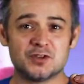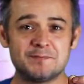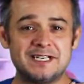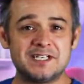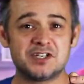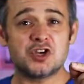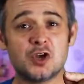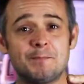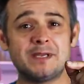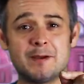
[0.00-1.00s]
automation
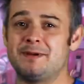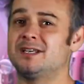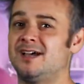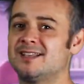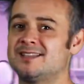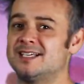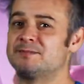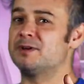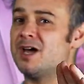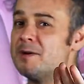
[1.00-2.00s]
could be a bit like this,
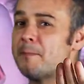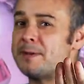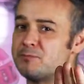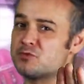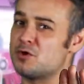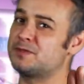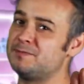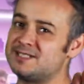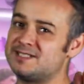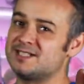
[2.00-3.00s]
but I'm a bit more
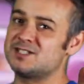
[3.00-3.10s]
optimistic